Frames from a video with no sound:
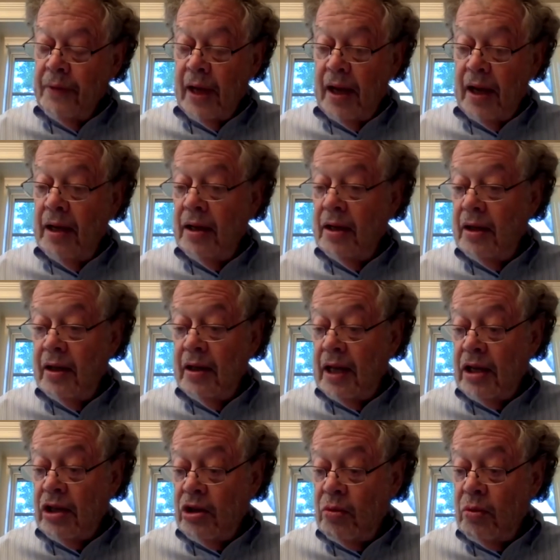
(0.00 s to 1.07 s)
And
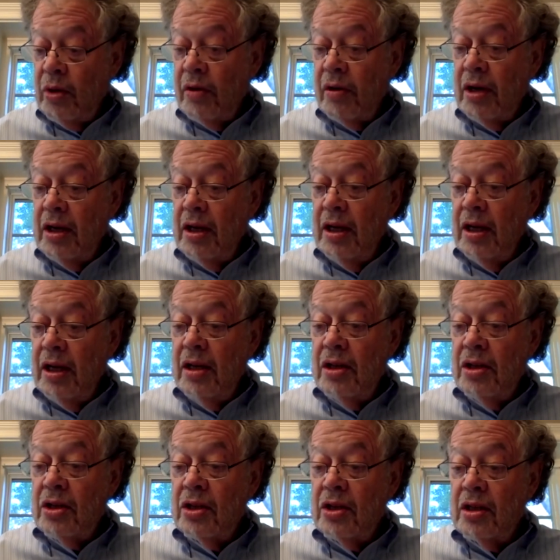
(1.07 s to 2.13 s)
that's where he
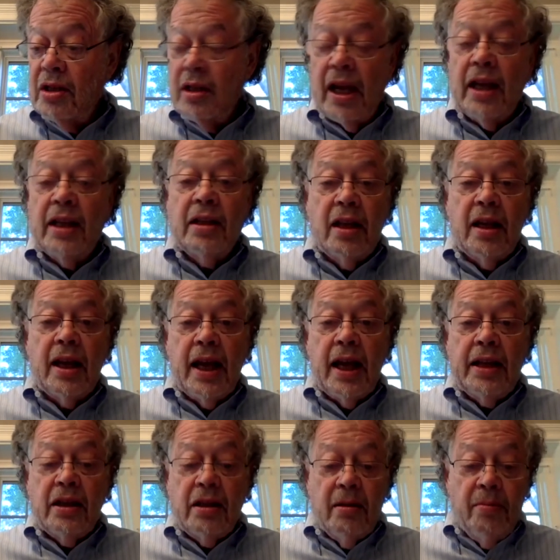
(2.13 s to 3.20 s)
is at
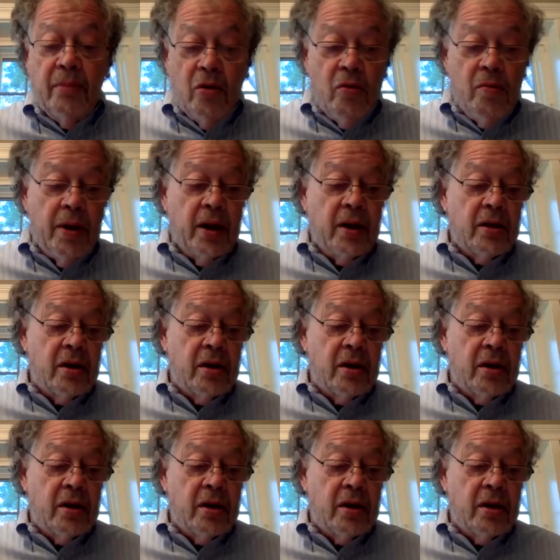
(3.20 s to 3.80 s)
the moment.